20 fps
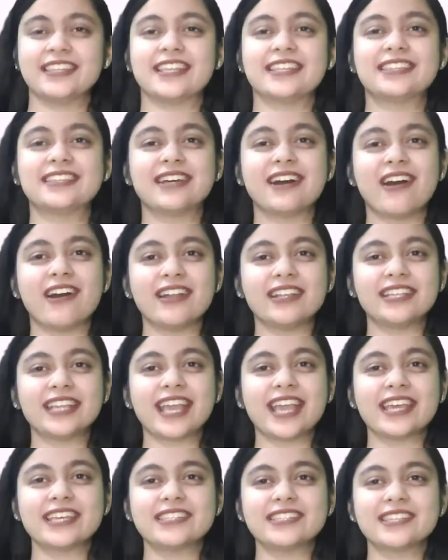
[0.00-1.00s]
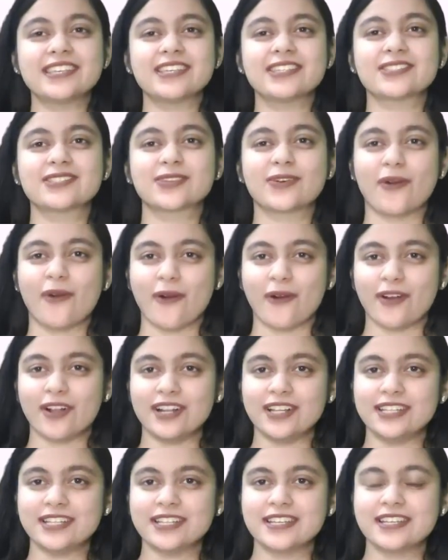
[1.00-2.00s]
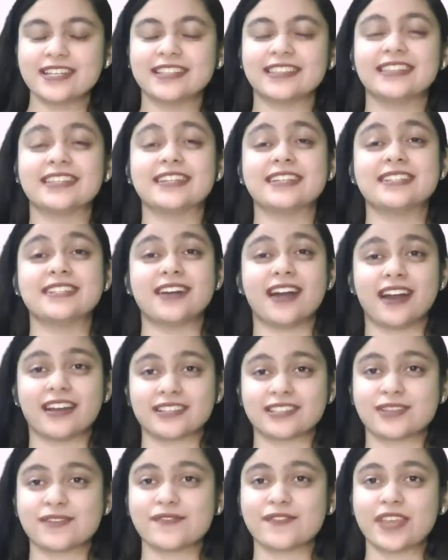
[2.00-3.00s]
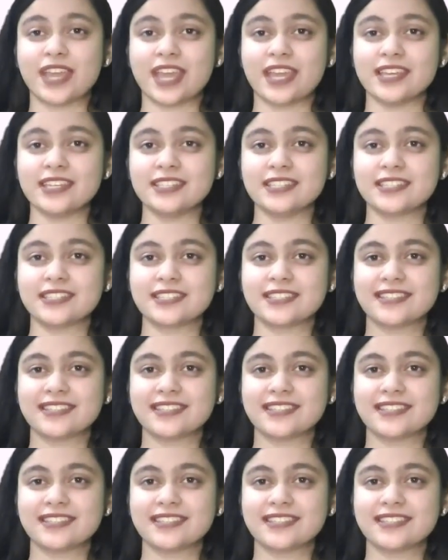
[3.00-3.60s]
The third case is called the dative case.